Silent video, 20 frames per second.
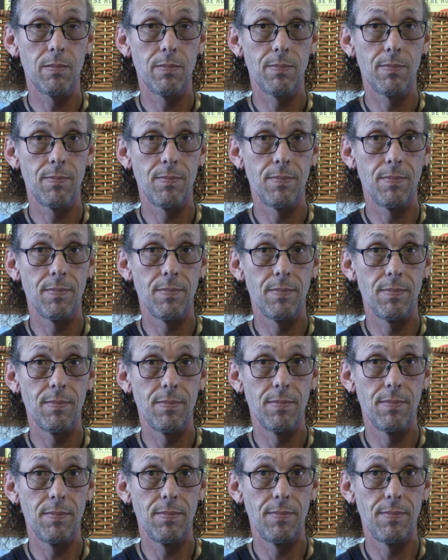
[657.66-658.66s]

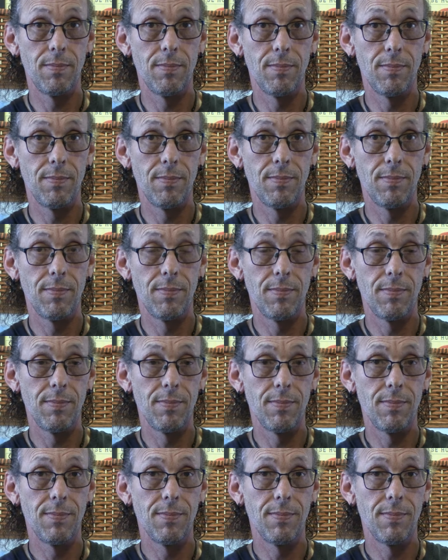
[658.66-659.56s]
Nothing is said.